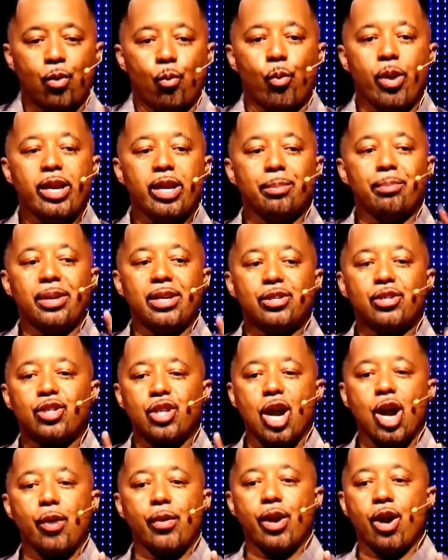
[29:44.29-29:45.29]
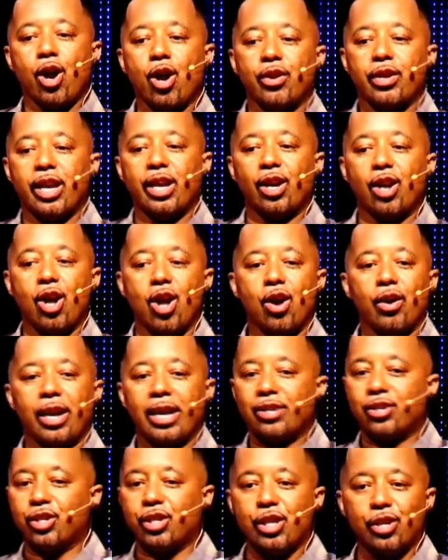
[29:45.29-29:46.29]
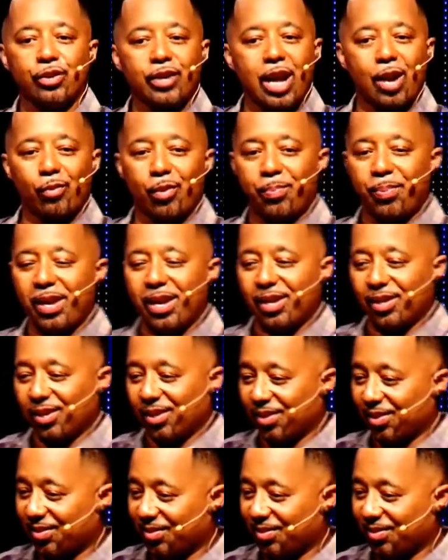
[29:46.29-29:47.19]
We can be sorry all day long and still not repent.